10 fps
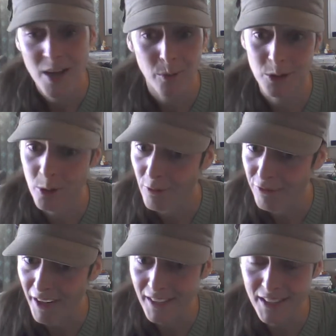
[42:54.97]
with your
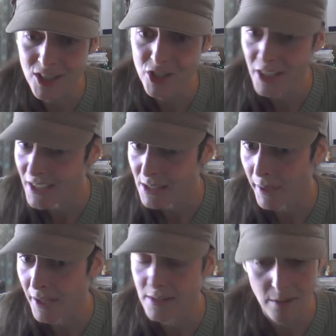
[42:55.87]
violent, shitty
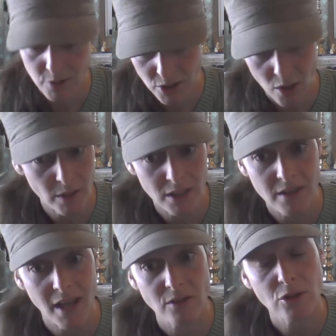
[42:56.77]
space. I'm just going into
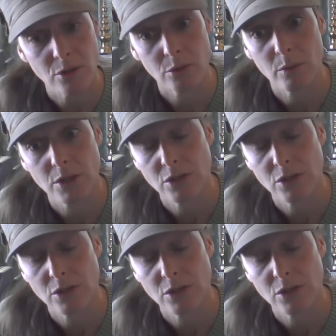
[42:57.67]
that truth, which is